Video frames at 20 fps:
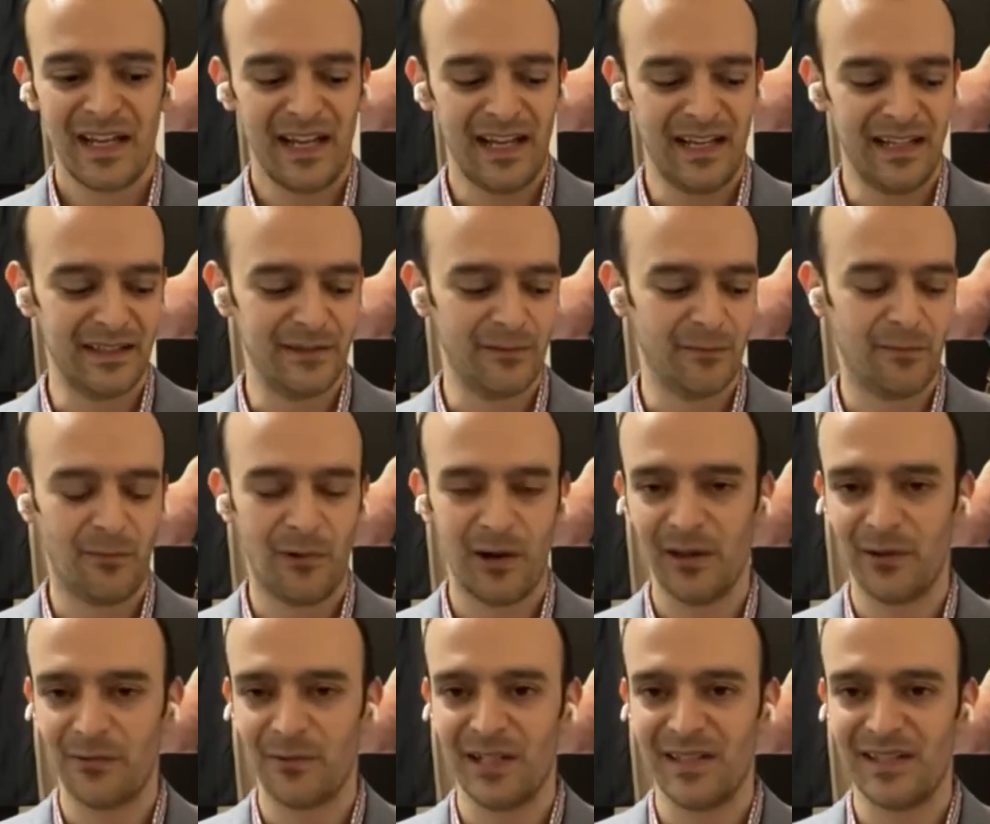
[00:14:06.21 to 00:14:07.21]
And one
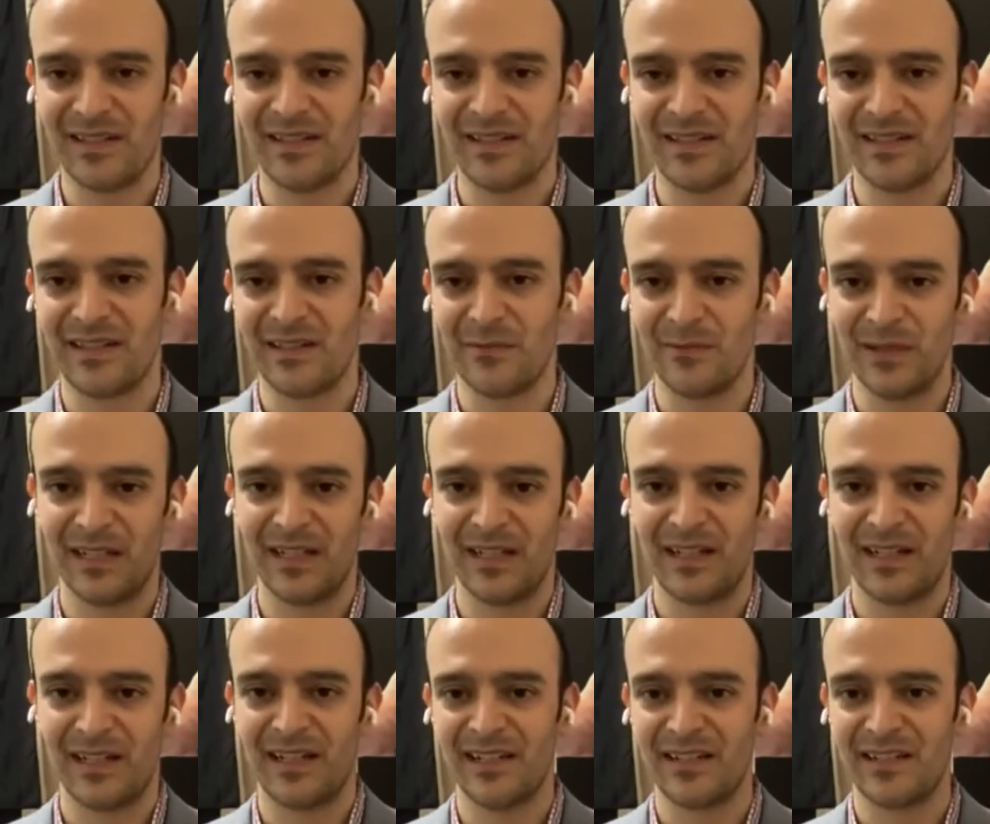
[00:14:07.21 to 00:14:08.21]
of the reasons that we
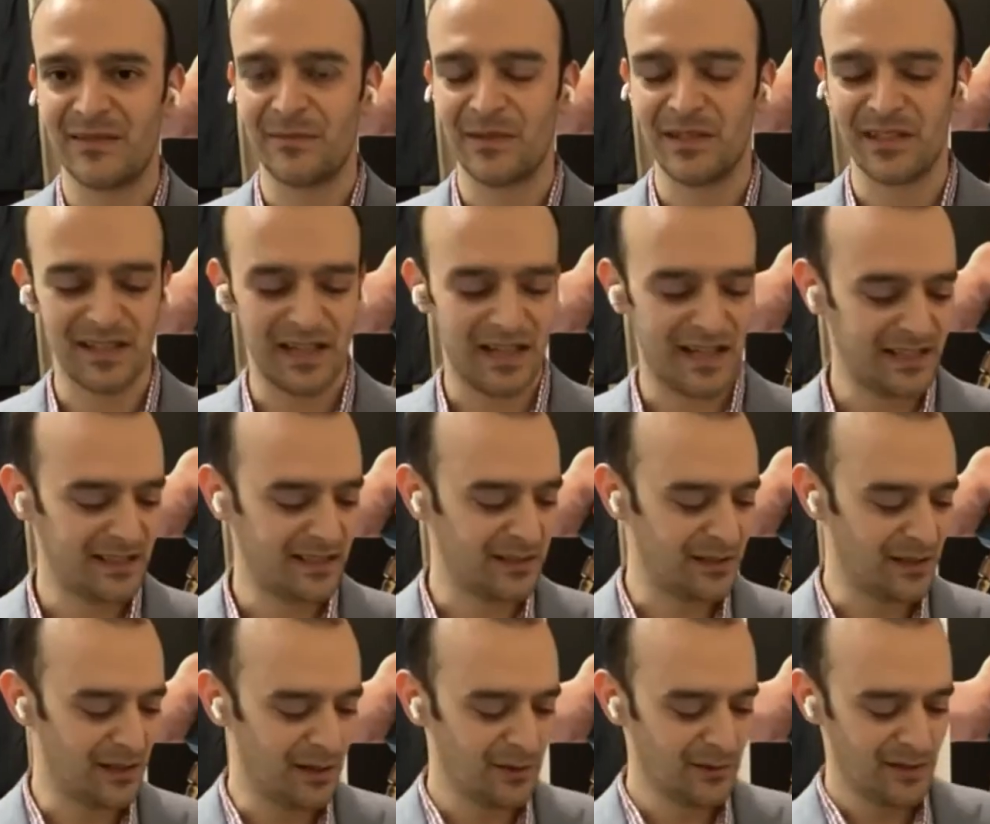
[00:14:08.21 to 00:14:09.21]
custom designed
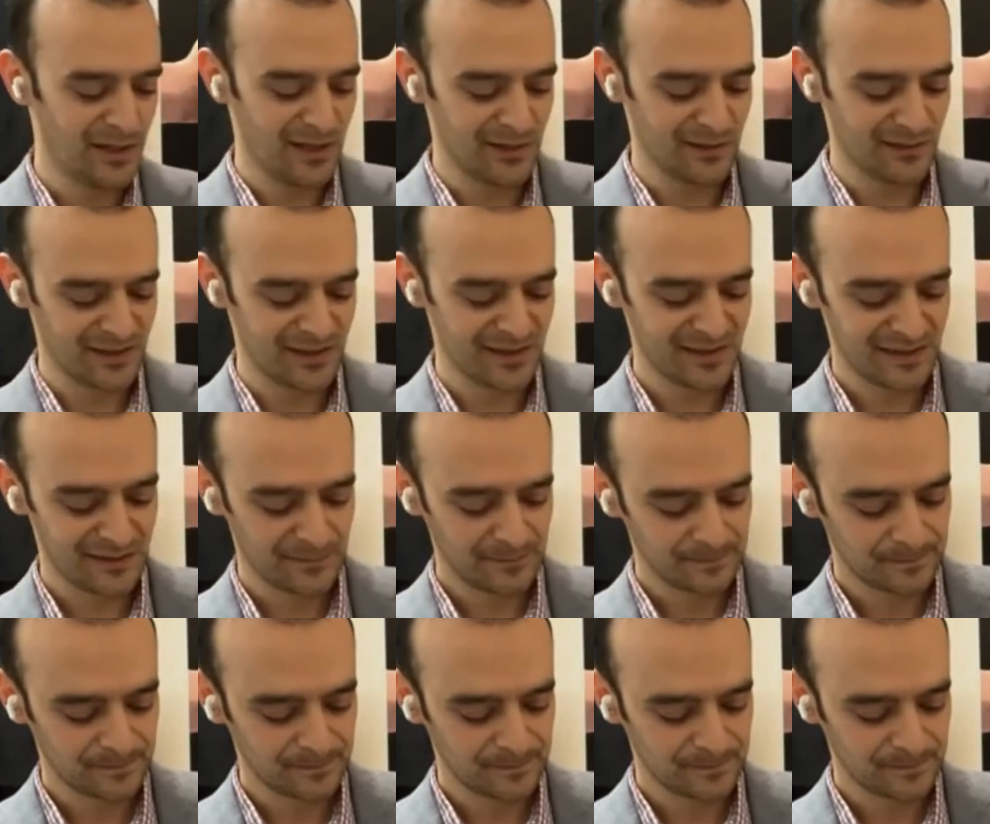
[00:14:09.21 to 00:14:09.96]
our own hoses.